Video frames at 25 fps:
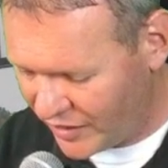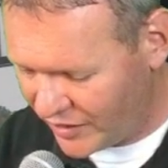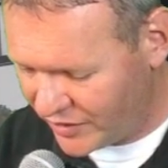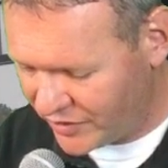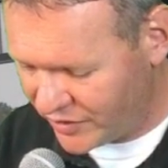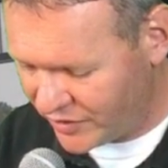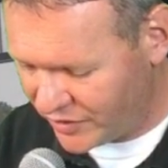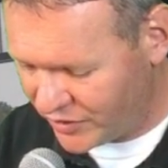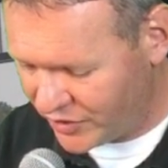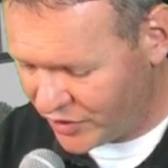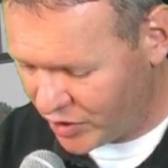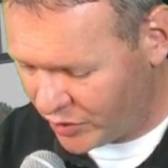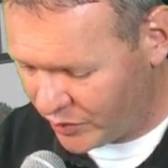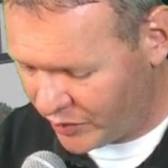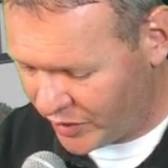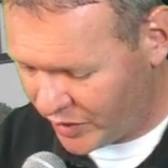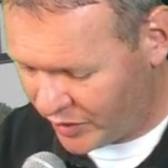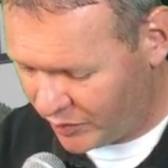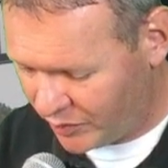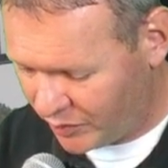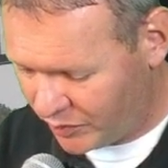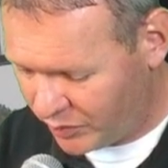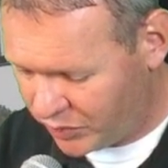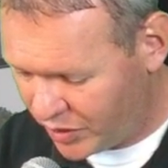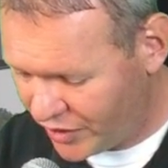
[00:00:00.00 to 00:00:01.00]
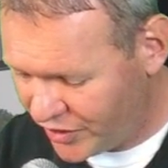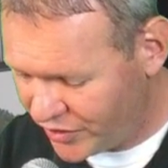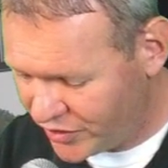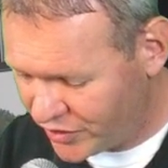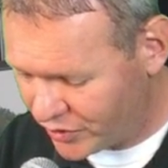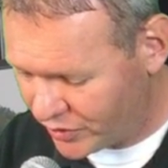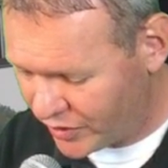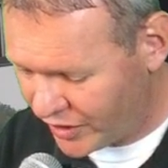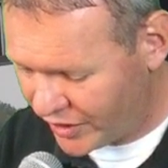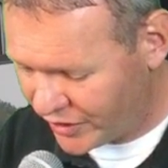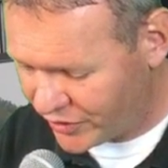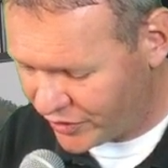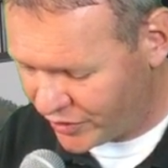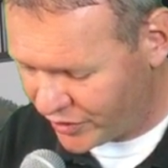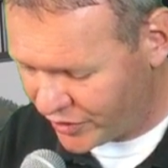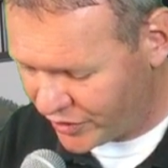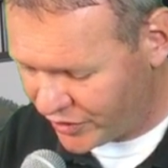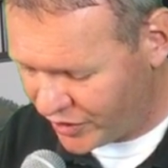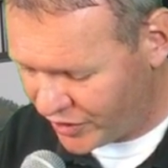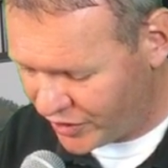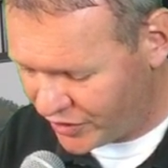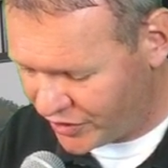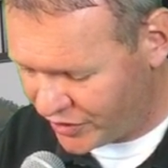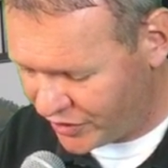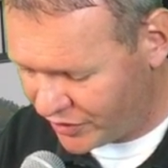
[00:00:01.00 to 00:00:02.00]
Ladies and gentlemen, please direct
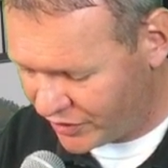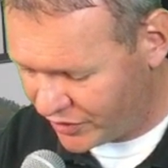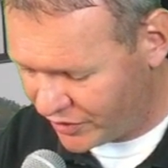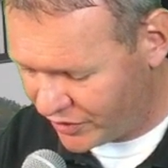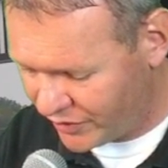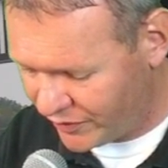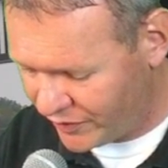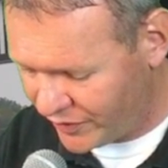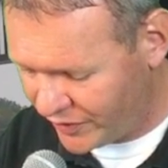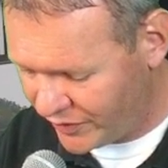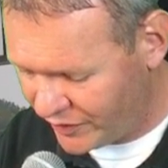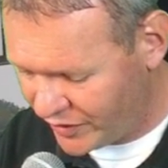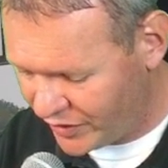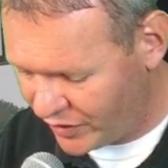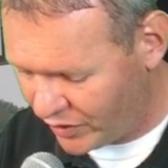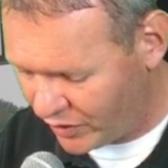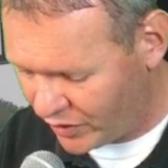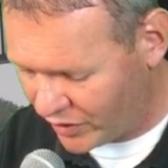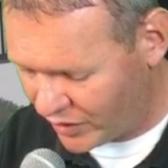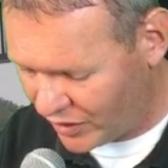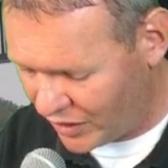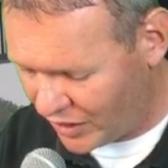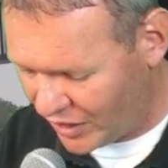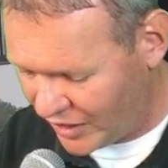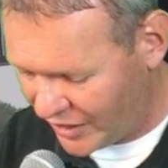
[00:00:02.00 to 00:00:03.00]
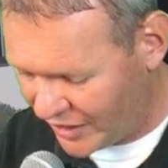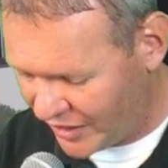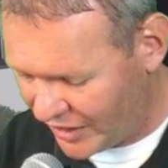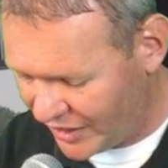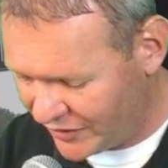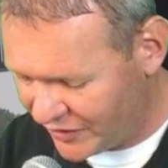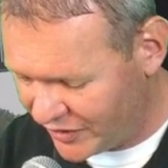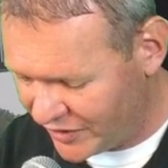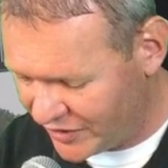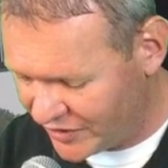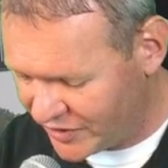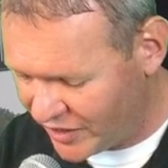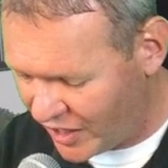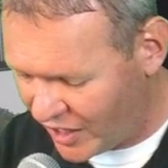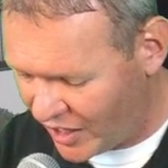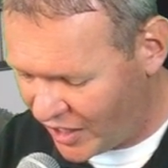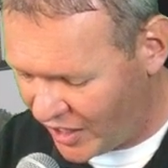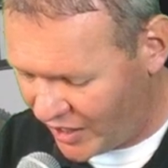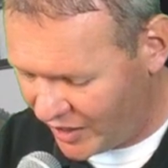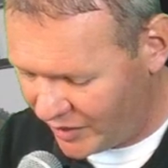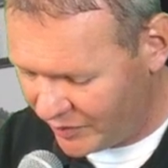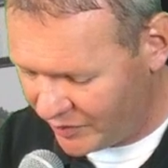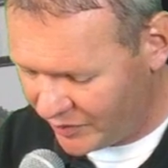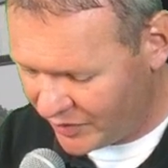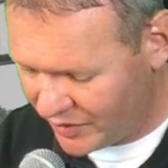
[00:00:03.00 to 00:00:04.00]
your attention to the 50-yard line at this
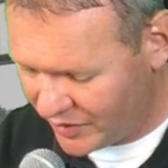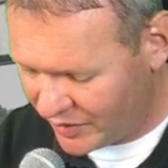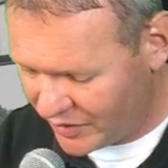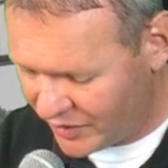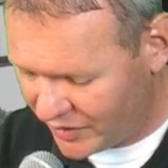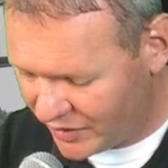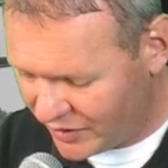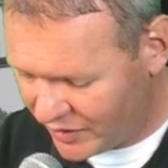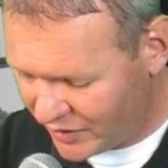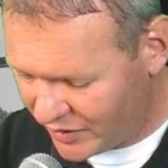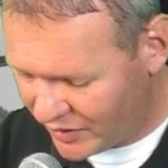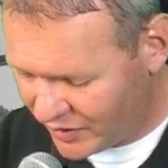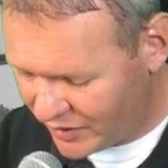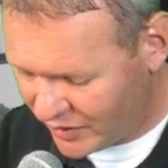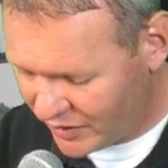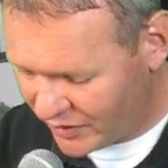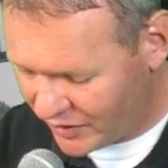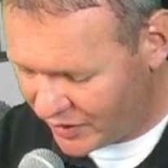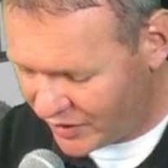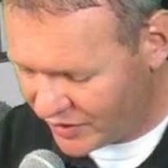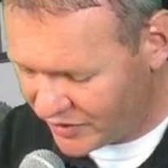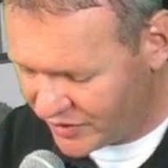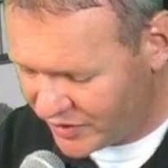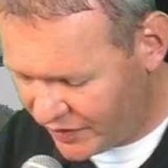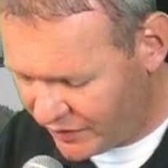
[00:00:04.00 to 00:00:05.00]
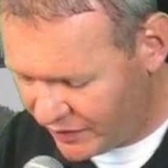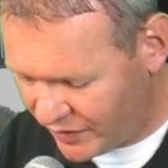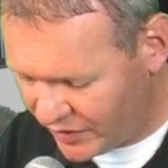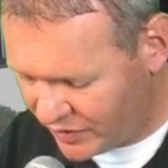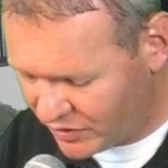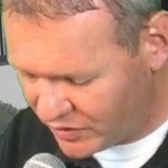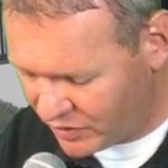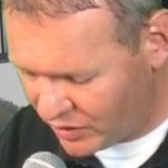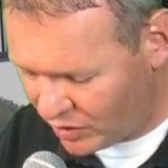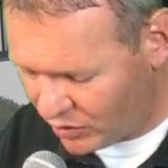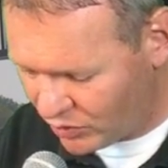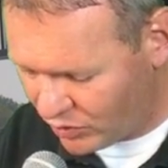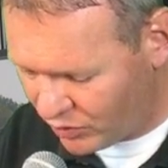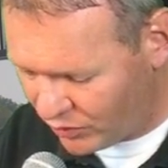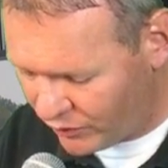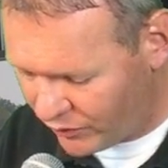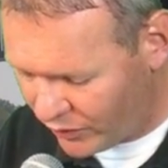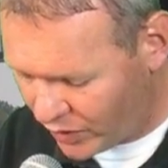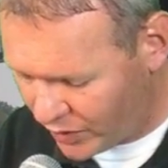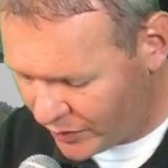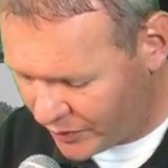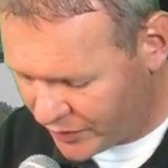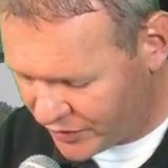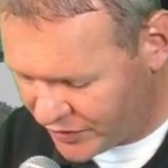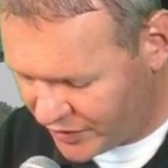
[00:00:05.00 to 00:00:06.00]
time. This evening's local
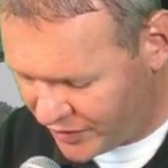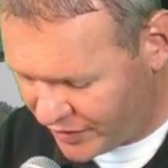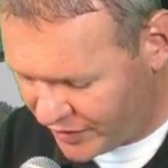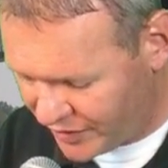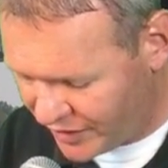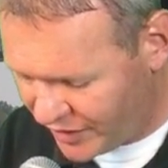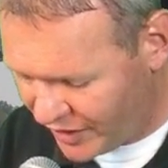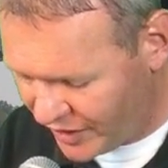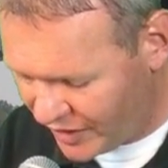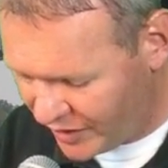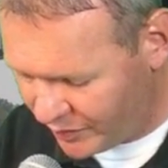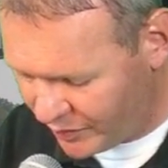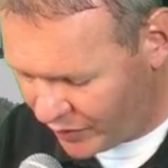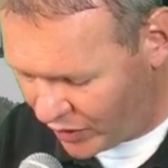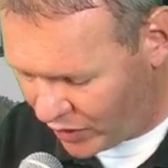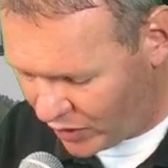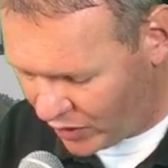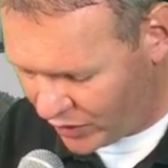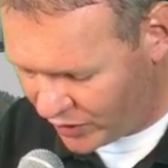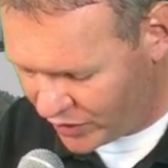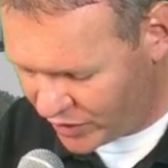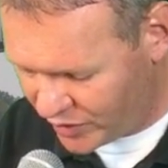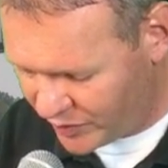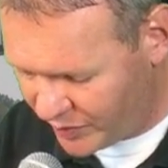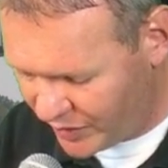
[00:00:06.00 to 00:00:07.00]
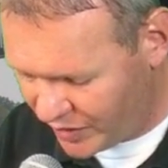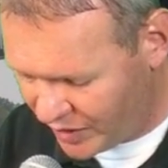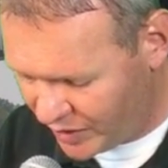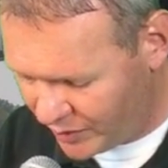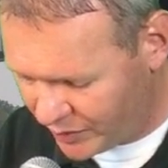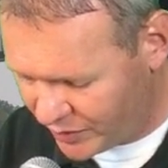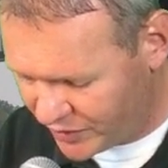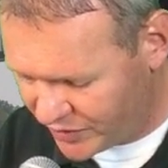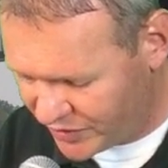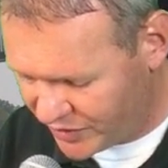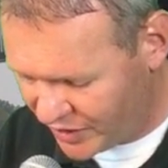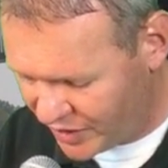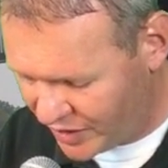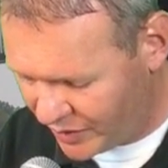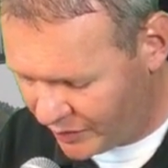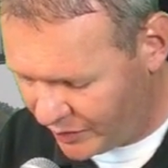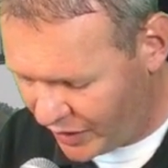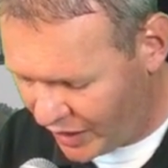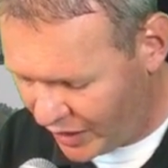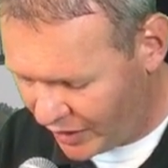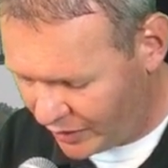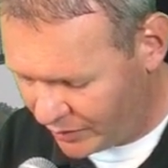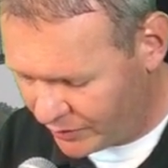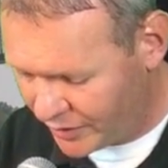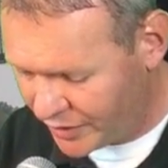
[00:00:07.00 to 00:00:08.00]
pharmacy game ball is being
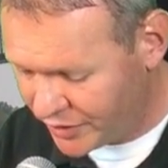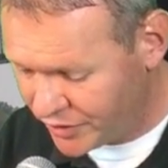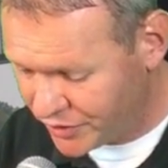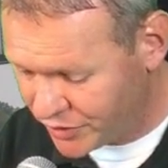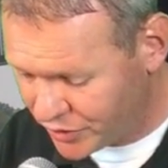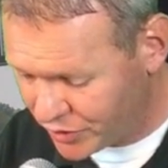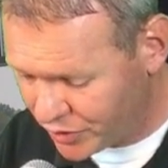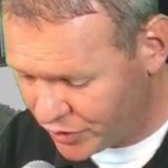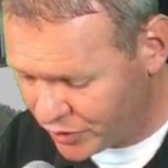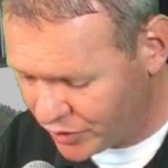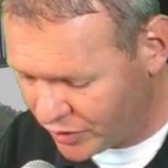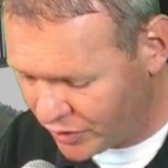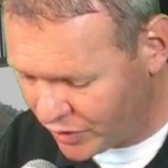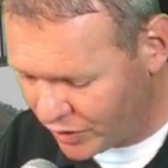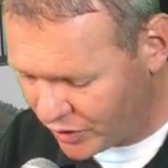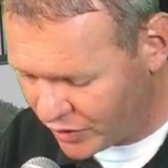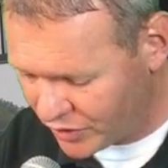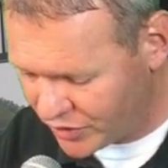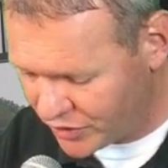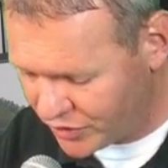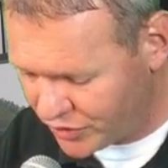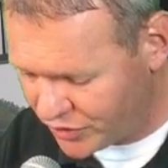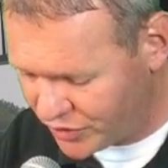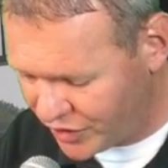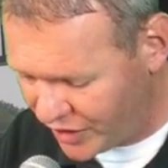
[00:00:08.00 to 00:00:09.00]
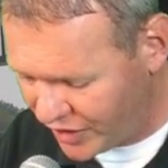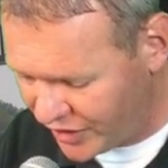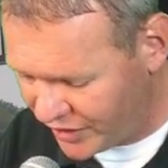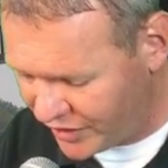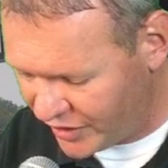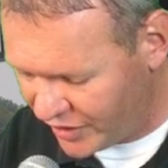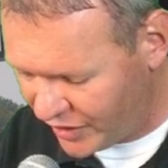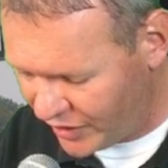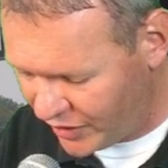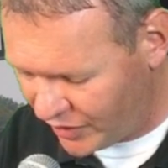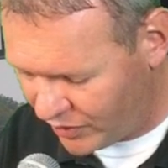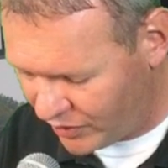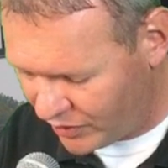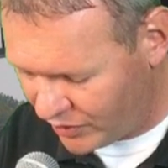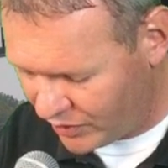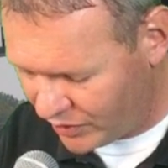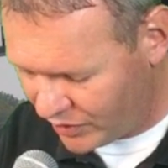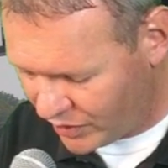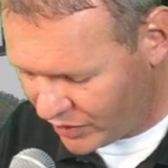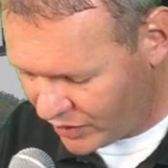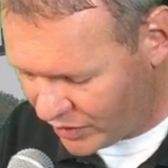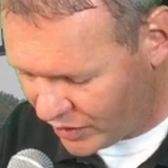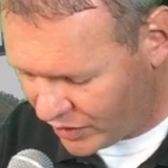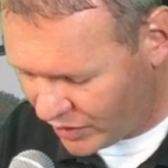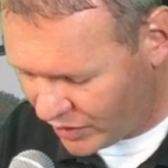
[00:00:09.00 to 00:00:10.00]
presented by registered nurse Jane Doe.